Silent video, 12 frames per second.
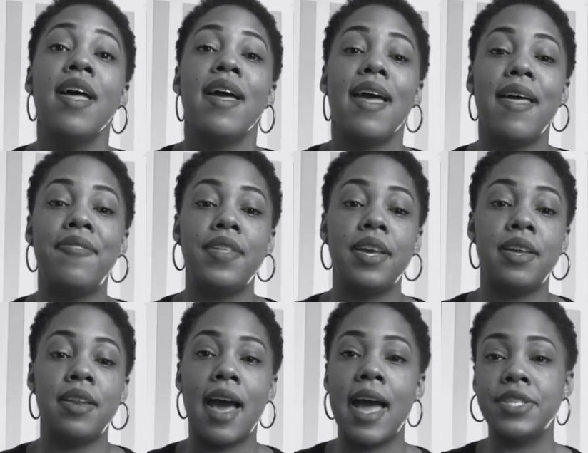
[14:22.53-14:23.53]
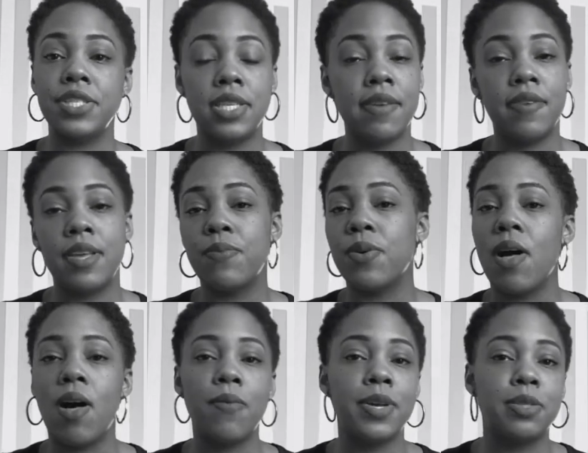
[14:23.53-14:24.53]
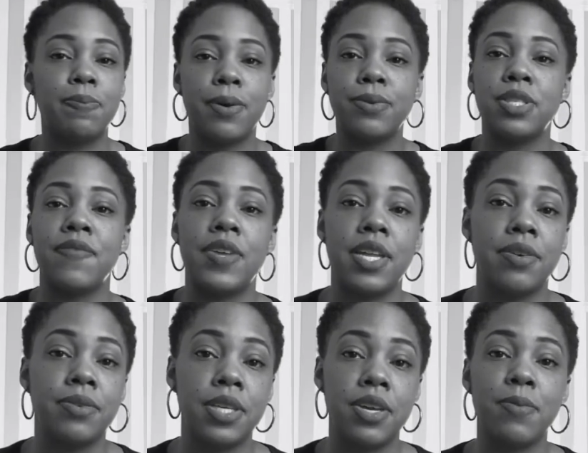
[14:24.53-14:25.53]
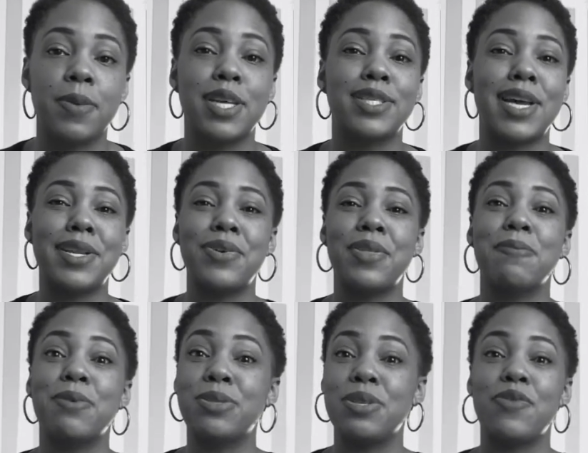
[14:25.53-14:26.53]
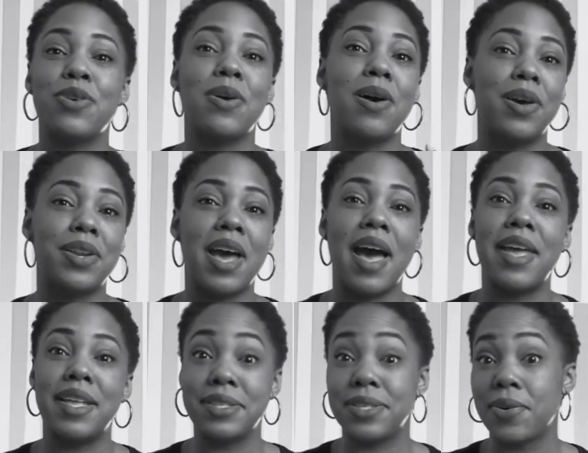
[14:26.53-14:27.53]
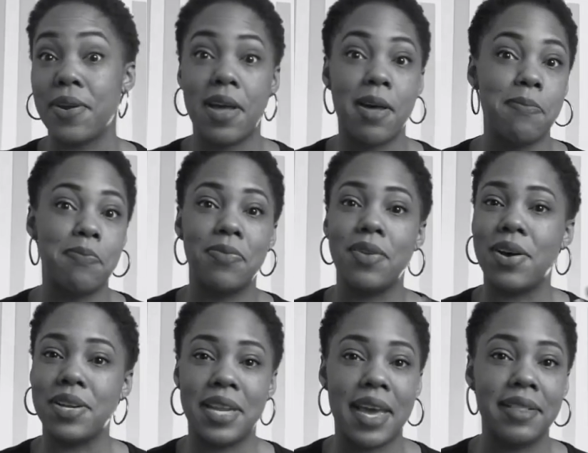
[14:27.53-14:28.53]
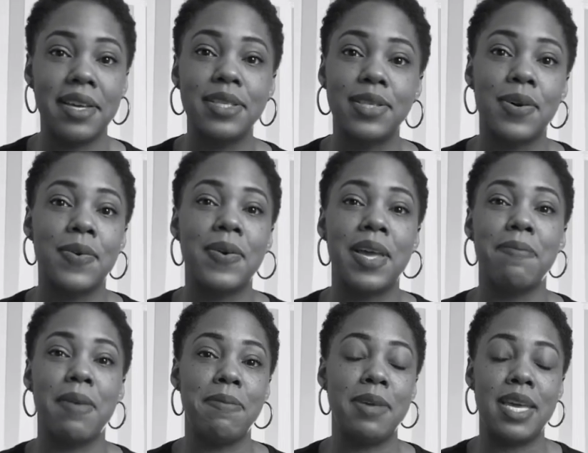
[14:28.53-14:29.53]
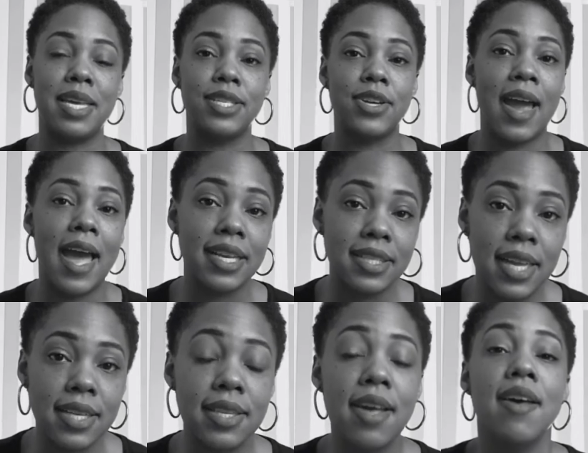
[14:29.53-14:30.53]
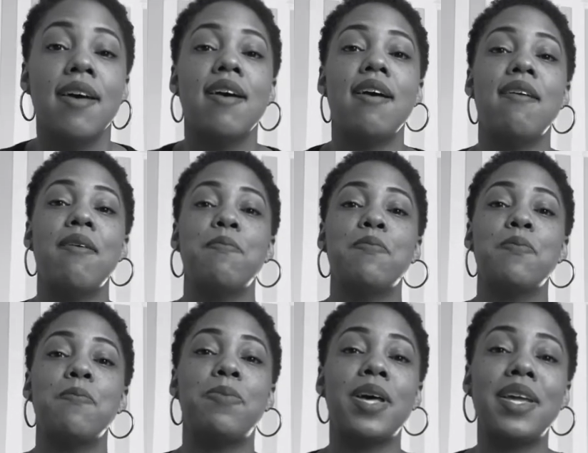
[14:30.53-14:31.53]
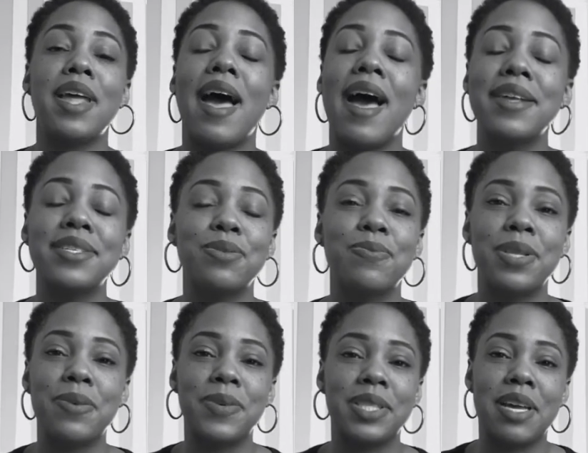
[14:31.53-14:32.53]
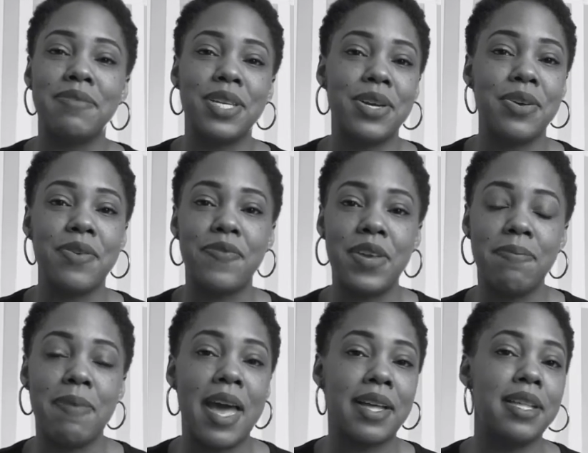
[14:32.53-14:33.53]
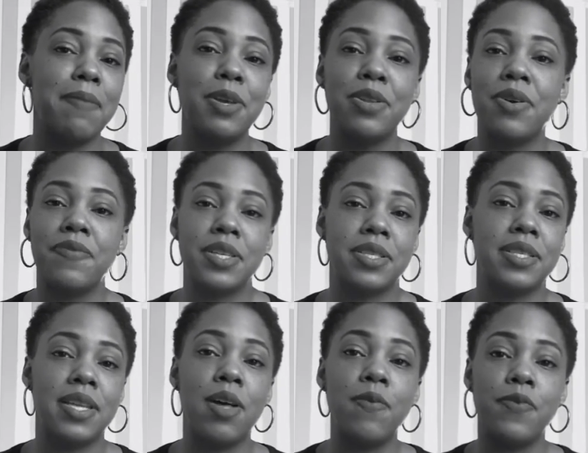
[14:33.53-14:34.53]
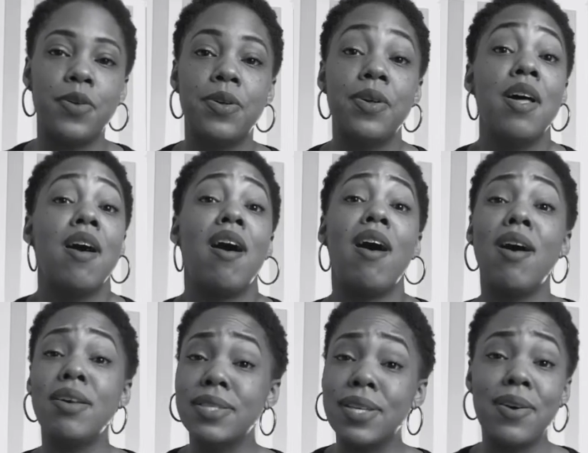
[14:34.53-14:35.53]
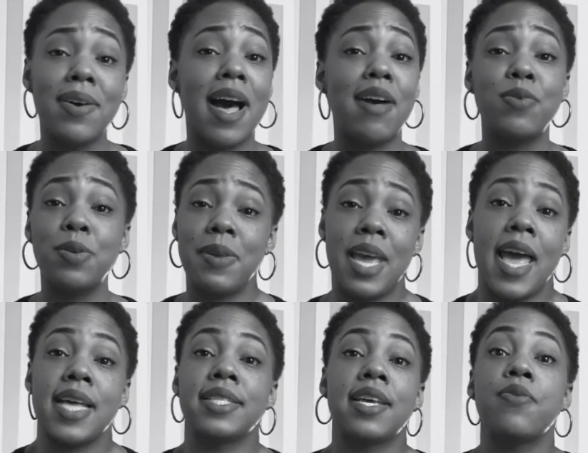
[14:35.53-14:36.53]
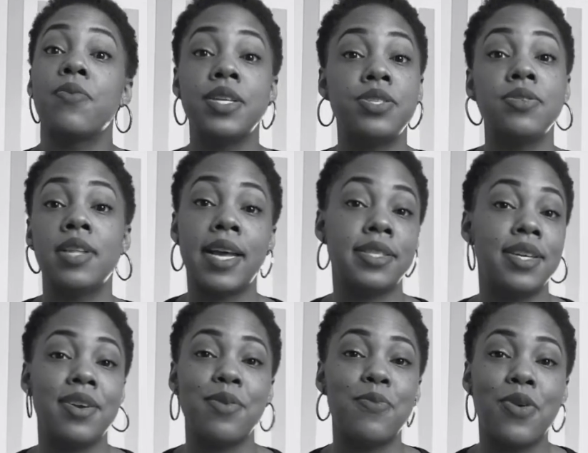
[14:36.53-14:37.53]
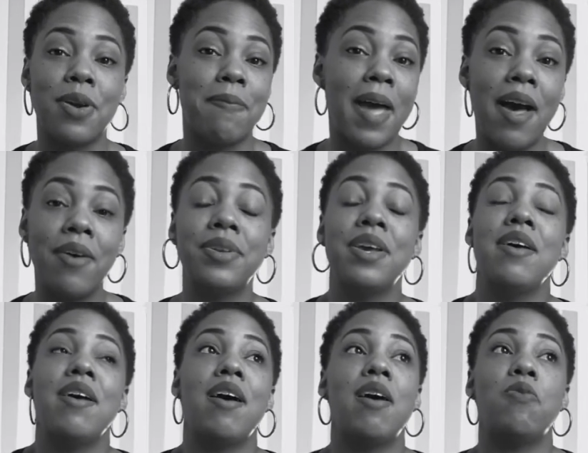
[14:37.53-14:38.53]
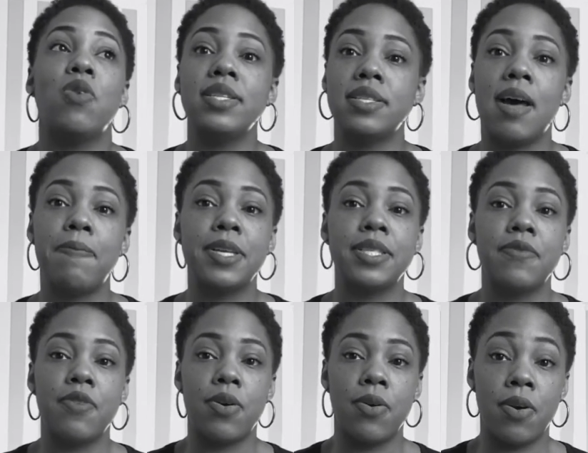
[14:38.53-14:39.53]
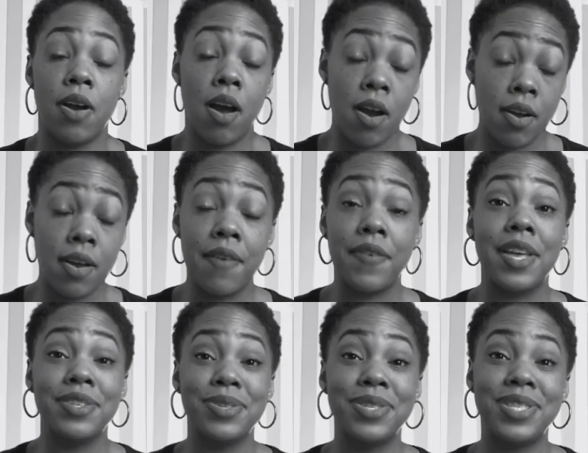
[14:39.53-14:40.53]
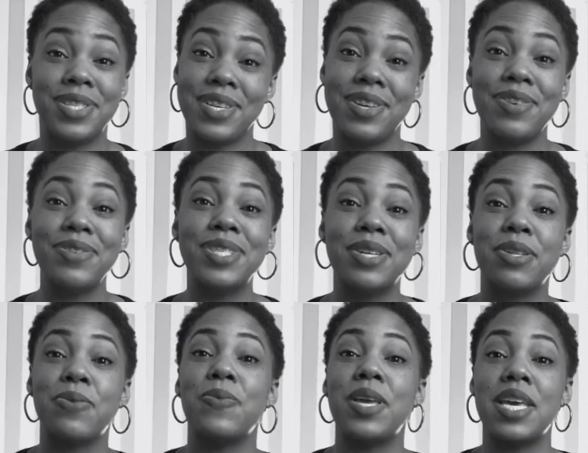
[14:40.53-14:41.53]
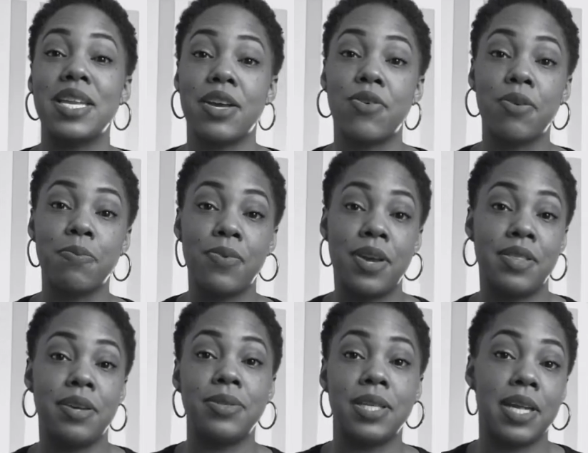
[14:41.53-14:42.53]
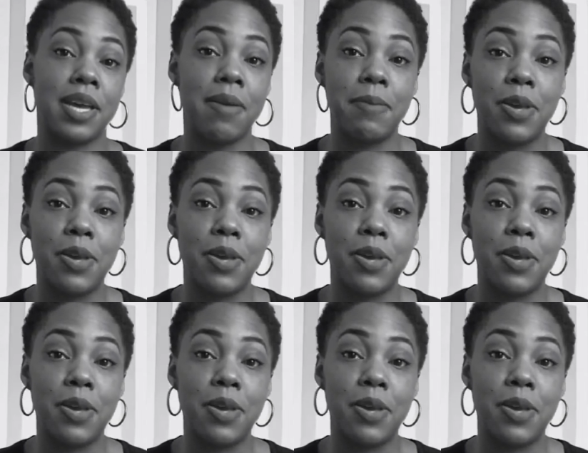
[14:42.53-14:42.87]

And then IGTV will always post the videos here because I know that most of you are on Instagram on a daily, so it may be easier access. But I just really would love to hear your feedback. Let me know if this is helpful. Also, I will be asking what you'd like to hear more about, what topics are of interest to you so that we can incorporate those in the coming